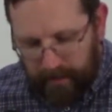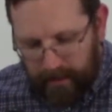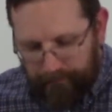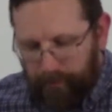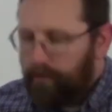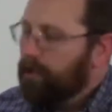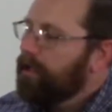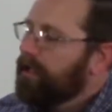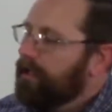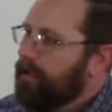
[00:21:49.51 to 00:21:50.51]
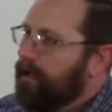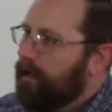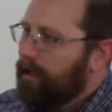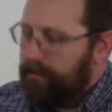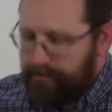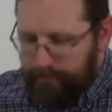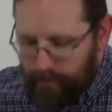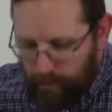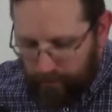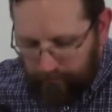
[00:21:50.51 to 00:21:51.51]
If you were to look in uh, some
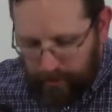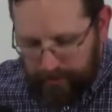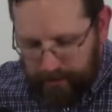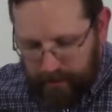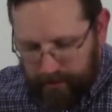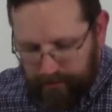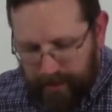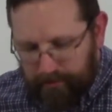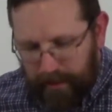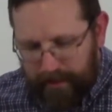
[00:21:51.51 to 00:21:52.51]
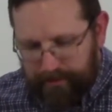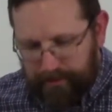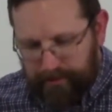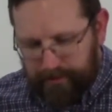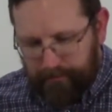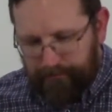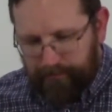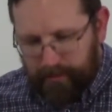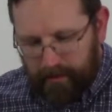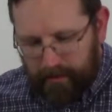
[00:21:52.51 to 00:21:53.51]
newer ver- uh, translations,
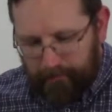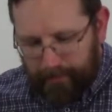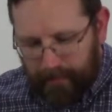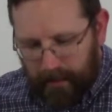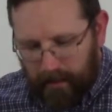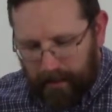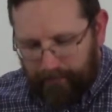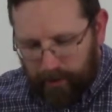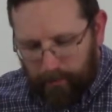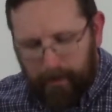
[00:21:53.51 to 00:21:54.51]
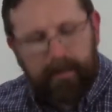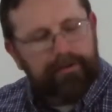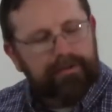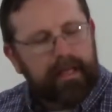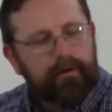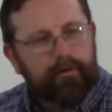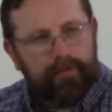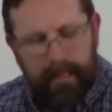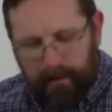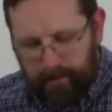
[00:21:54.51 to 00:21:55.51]
uh, like the New American Standard or
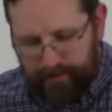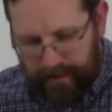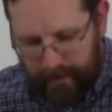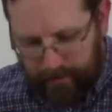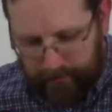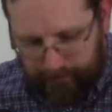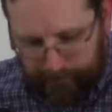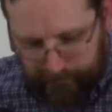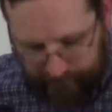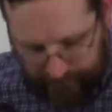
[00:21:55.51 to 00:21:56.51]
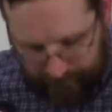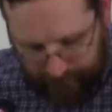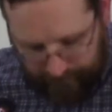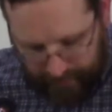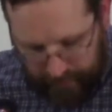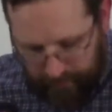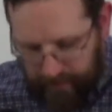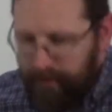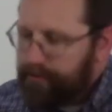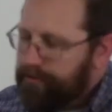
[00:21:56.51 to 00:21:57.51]
the English Standard,
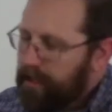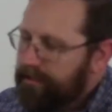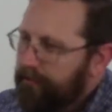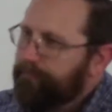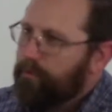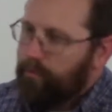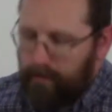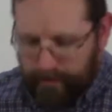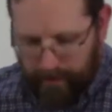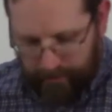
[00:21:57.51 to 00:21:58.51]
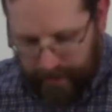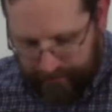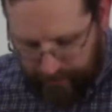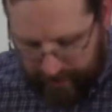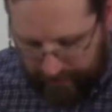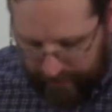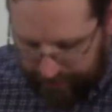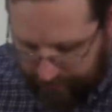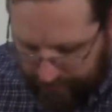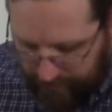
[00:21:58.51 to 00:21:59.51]
they use a different word there in that
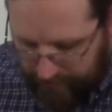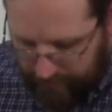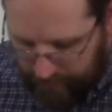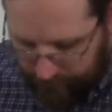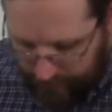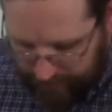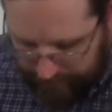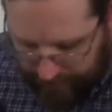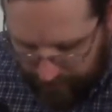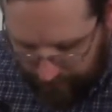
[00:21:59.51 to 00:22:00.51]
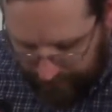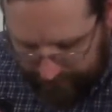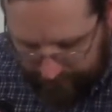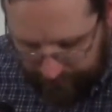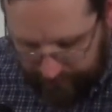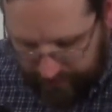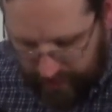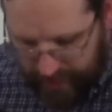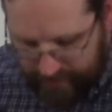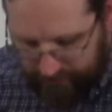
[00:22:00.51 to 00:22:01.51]
translation. It reads, He who believes in the
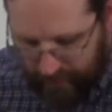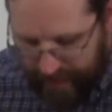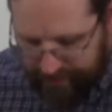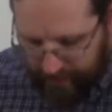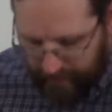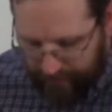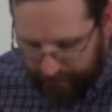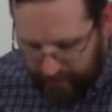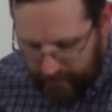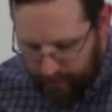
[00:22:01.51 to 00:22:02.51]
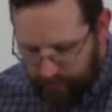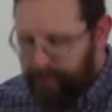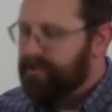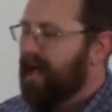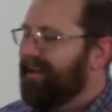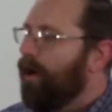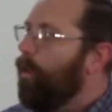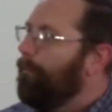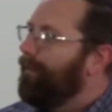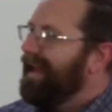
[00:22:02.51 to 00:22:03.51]
Son has everlasting life, but he who does not
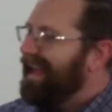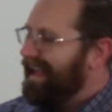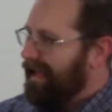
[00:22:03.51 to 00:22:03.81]
obey